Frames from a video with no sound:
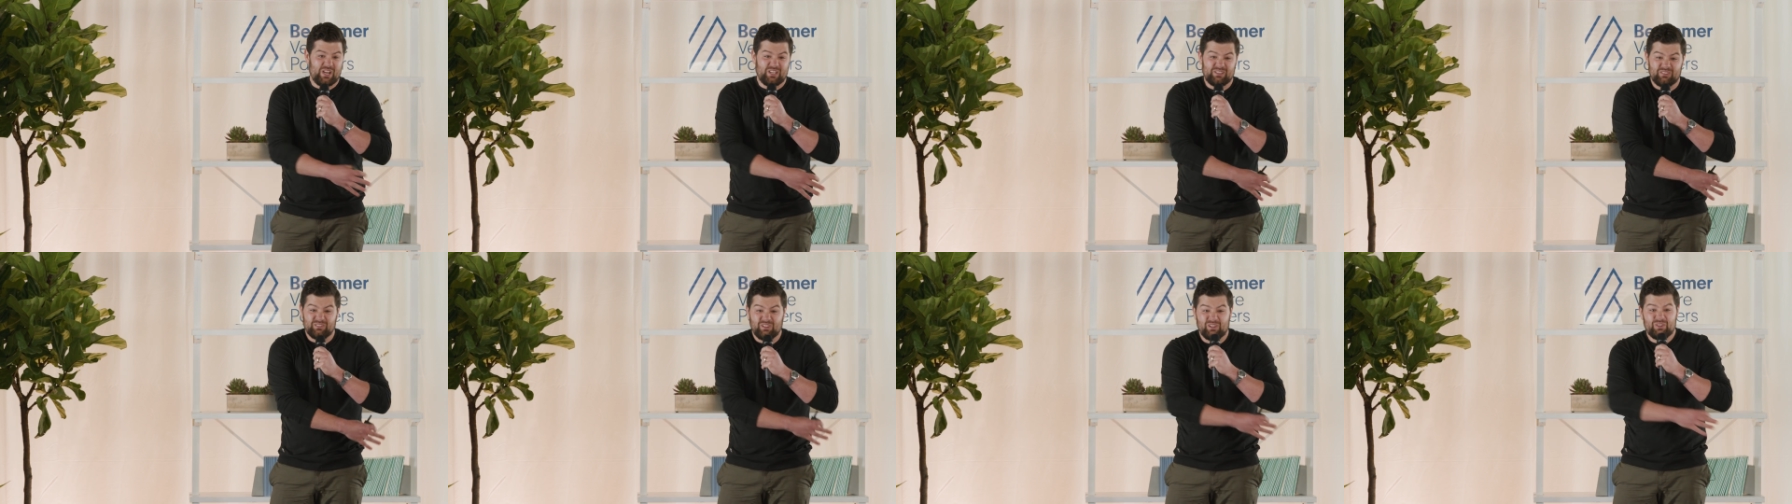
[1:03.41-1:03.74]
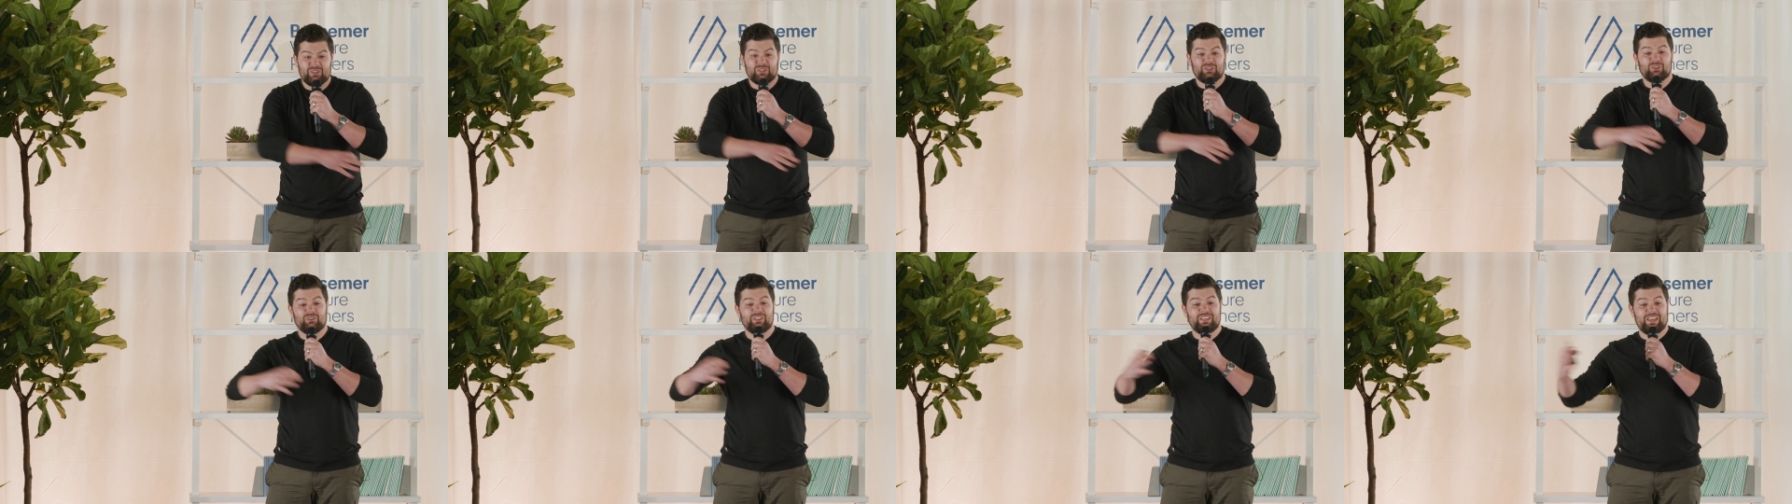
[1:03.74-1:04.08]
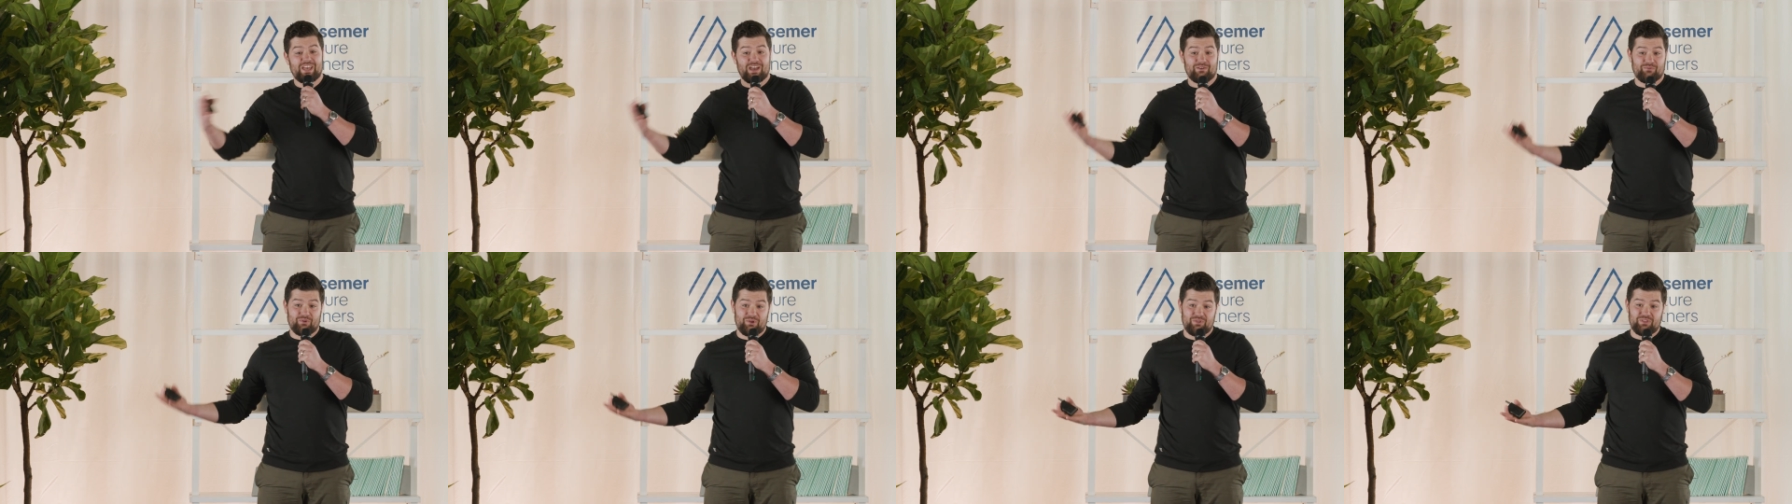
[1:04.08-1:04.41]
and literally
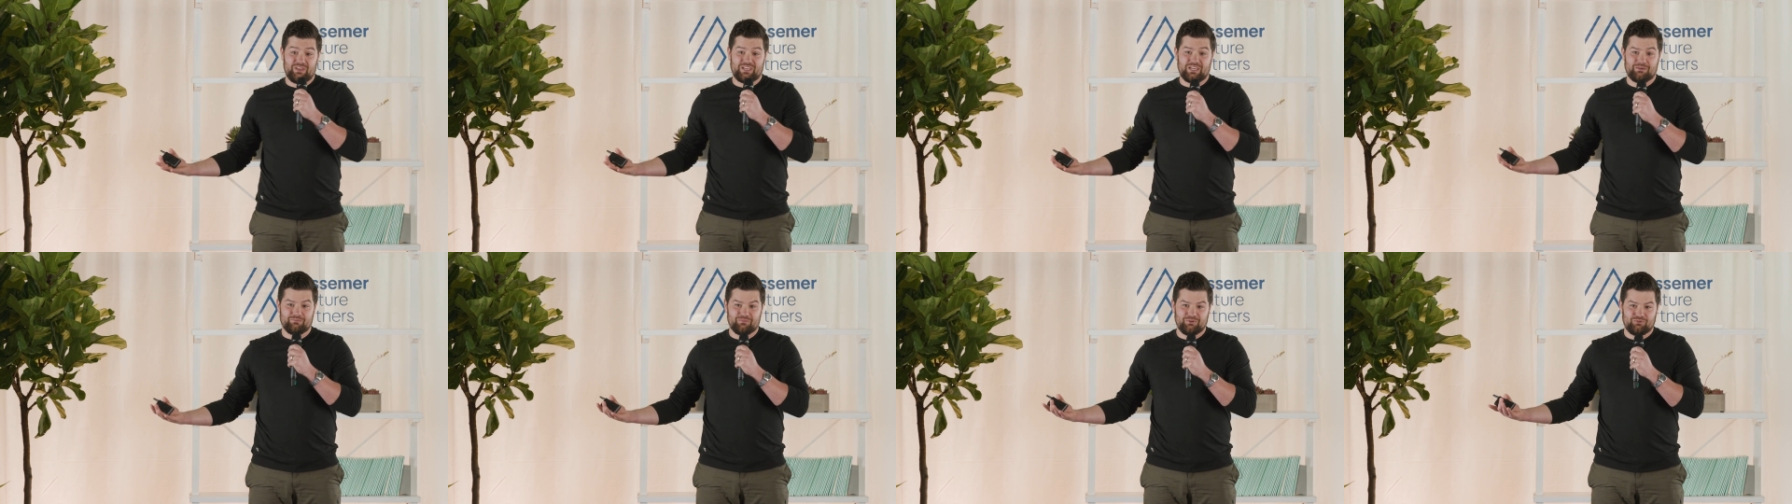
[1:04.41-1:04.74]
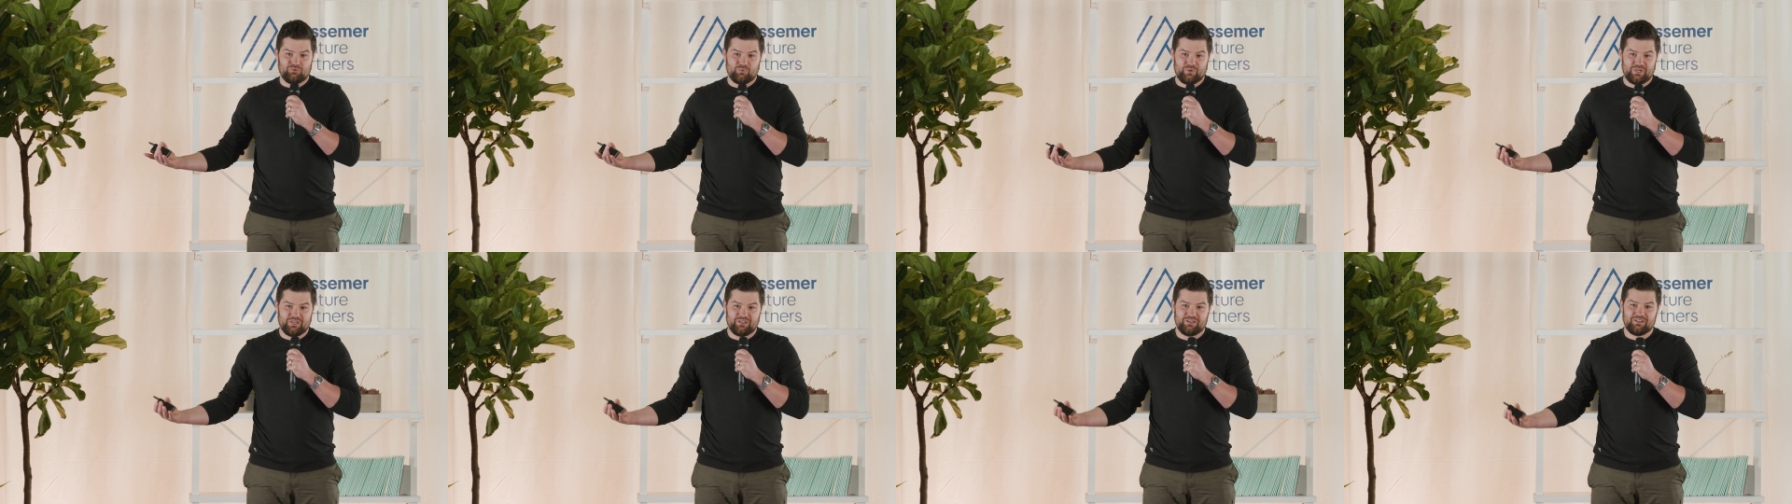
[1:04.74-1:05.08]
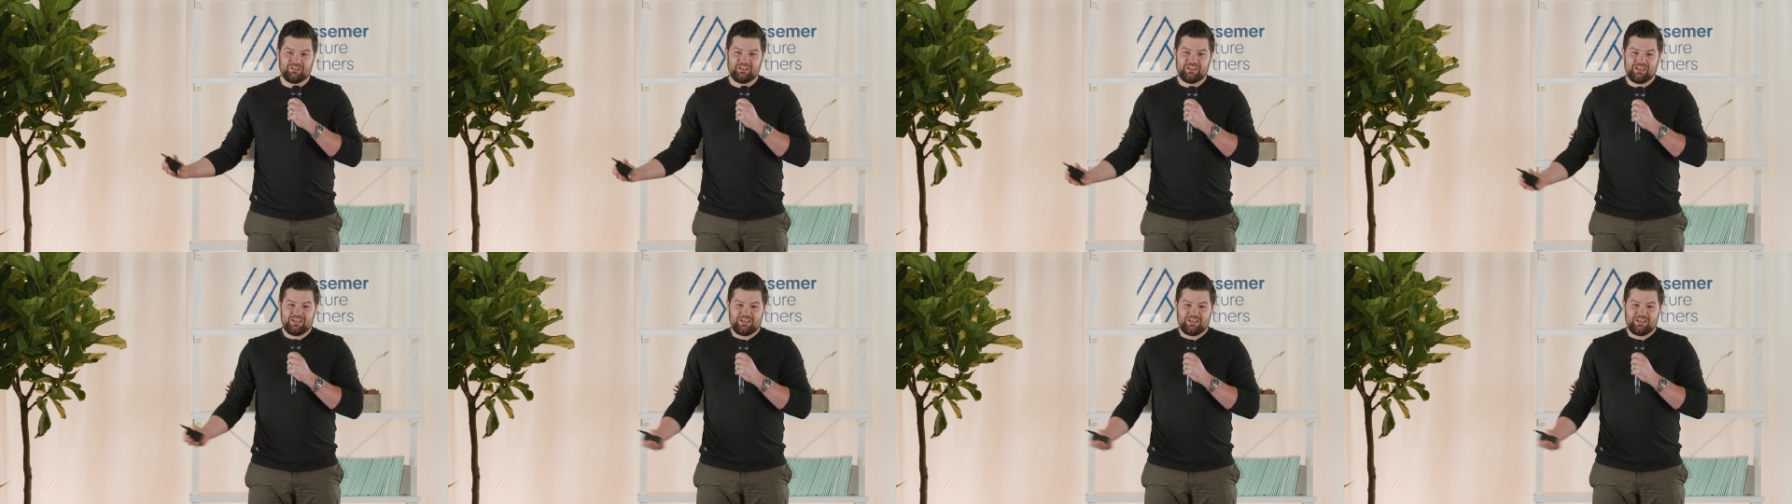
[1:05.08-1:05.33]
everything in between.